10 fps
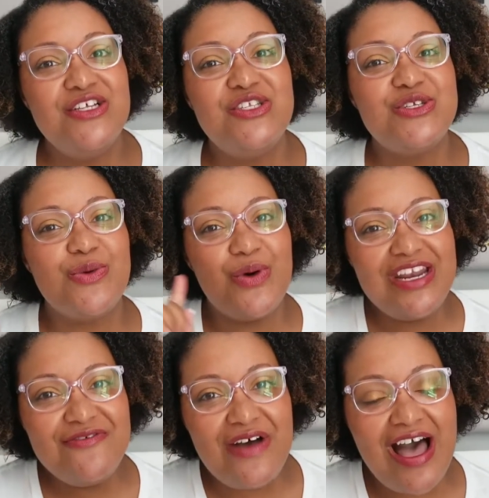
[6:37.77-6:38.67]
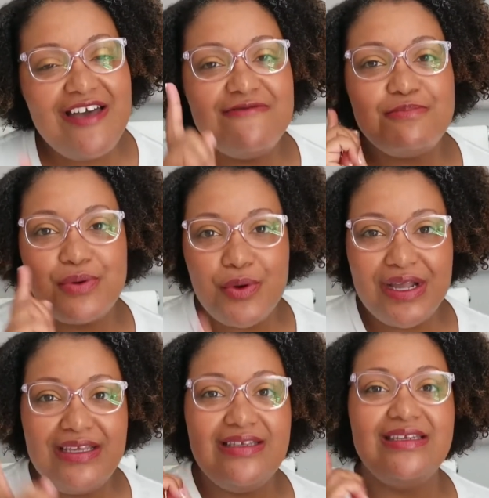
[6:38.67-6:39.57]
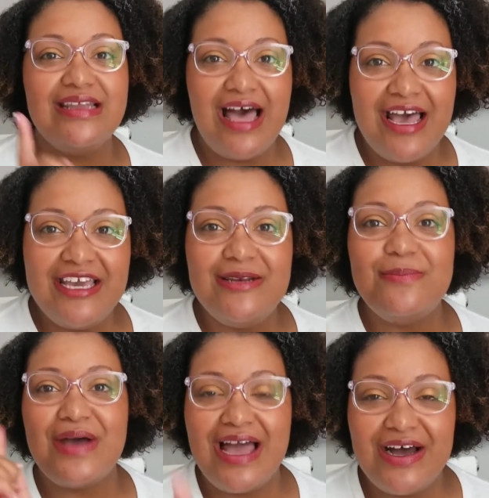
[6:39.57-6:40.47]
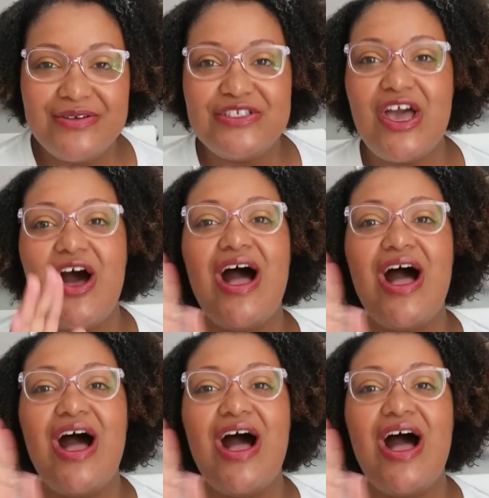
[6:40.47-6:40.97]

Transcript: 25.9 pounds, y'all.